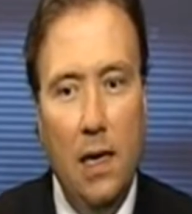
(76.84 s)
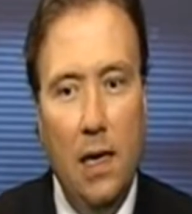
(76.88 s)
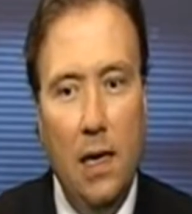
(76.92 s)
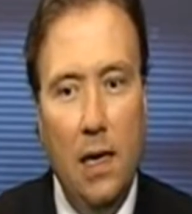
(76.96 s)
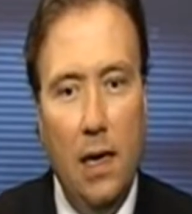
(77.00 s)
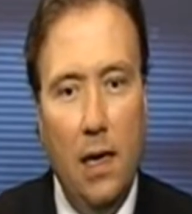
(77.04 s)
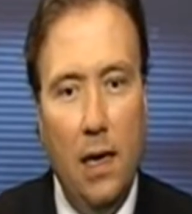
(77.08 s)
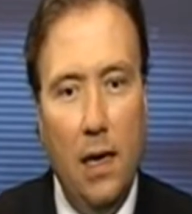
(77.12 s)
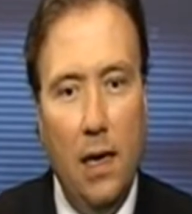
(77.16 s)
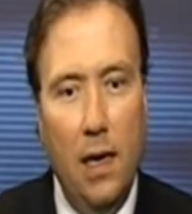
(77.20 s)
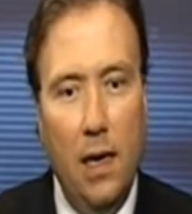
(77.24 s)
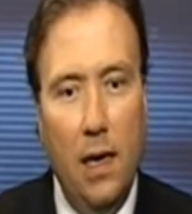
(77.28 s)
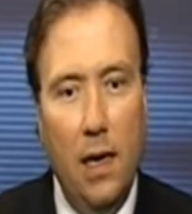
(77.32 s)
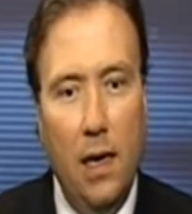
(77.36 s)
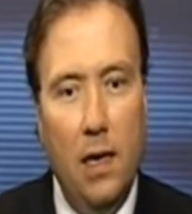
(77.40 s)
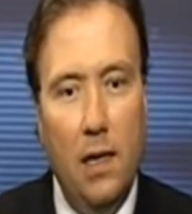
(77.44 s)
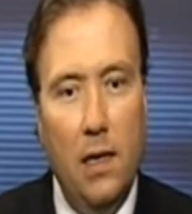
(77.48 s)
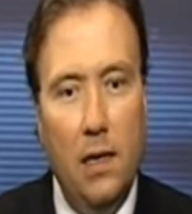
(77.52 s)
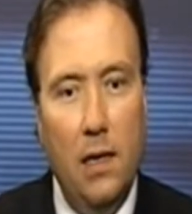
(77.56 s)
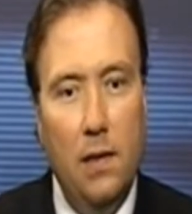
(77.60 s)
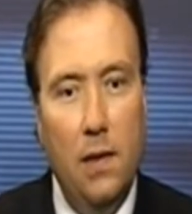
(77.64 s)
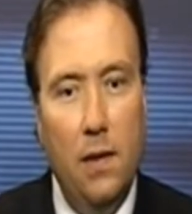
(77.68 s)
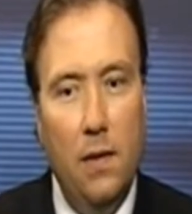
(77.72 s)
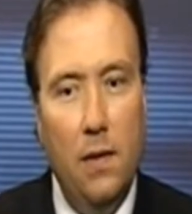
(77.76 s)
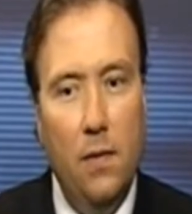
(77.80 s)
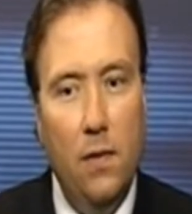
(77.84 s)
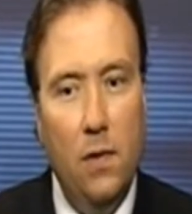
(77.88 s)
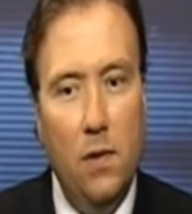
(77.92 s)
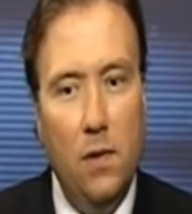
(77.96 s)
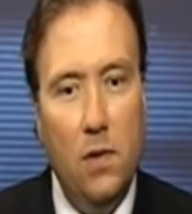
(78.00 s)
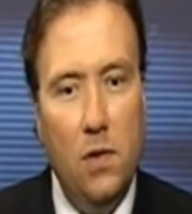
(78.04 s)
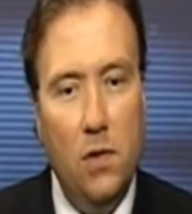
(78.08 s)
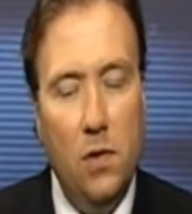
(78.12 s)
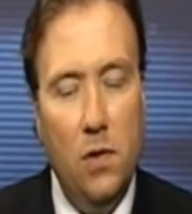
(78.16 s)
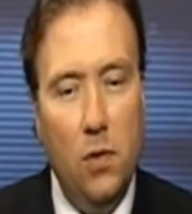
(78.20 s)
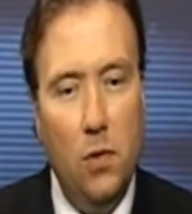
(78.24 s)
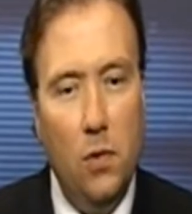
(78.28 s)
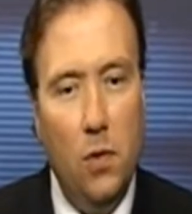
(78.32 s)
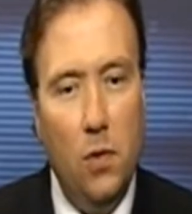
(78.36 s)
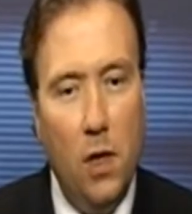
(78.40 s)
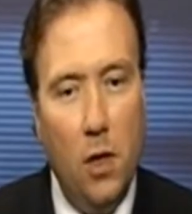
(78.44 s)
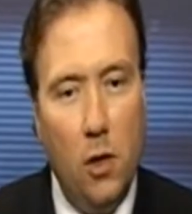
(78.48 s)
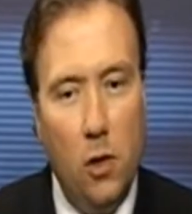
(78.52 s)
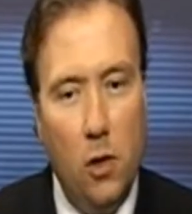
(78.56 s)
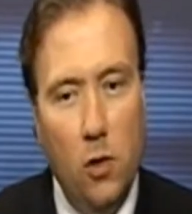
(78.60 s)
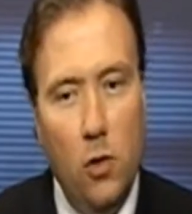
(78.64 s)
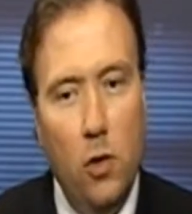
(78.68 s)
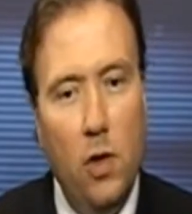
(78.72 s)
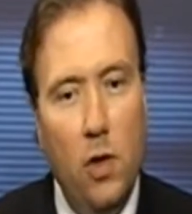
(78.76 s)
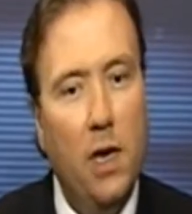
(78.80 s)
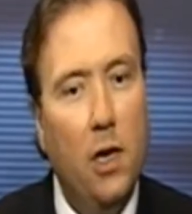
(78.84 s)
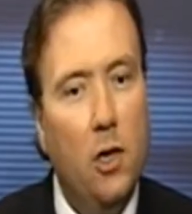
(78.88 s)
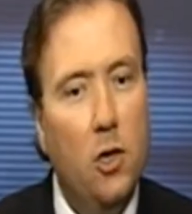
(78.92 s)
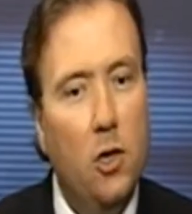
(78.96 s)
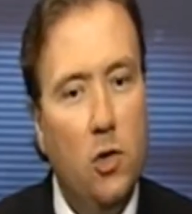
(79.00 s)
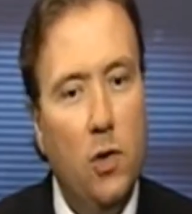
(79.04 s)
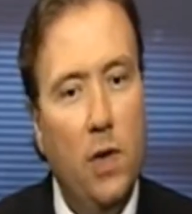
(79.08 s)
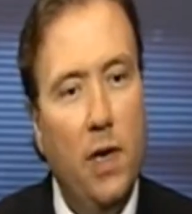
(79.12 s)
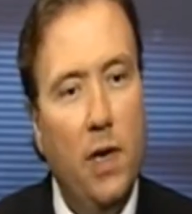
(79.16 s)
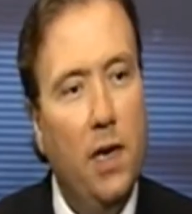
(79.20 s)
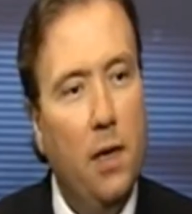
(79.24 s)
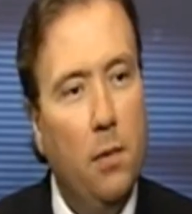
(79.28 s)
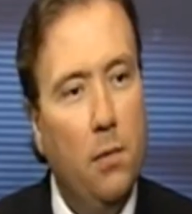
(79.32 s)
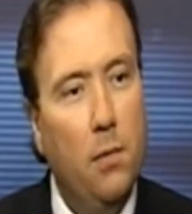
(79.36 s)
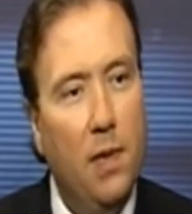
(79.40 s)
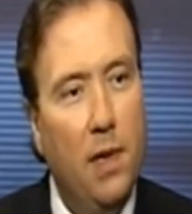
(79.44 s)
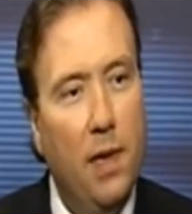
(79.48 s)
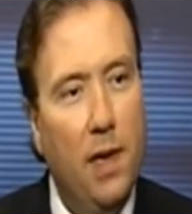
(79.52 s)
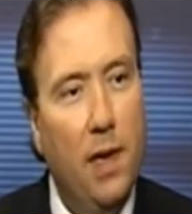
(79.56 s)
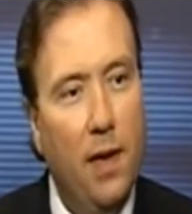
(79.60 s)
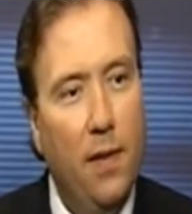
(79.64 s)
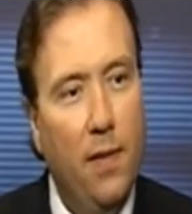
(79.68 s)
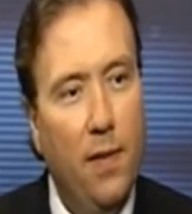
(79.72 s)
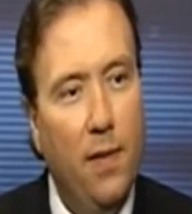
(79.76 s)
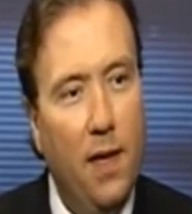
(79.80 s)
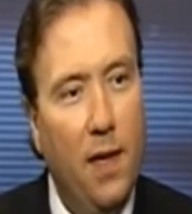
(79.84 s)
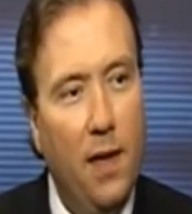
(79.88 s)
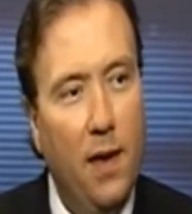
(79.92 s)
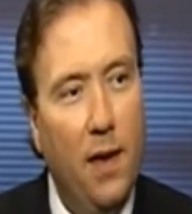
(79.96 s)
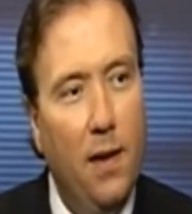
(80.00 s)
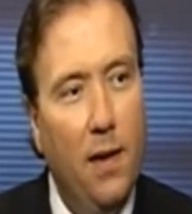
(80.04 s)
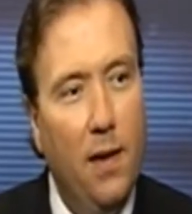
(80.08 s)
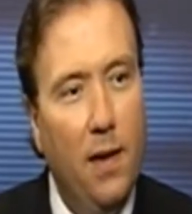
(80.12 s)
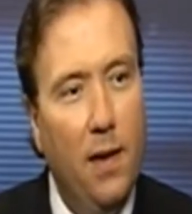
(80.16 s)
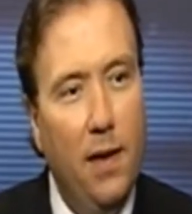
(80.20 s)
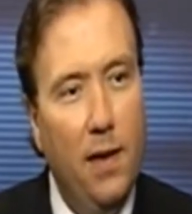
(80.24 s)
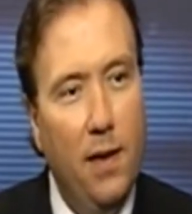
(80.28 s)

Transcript: uh, to include in our trading plan then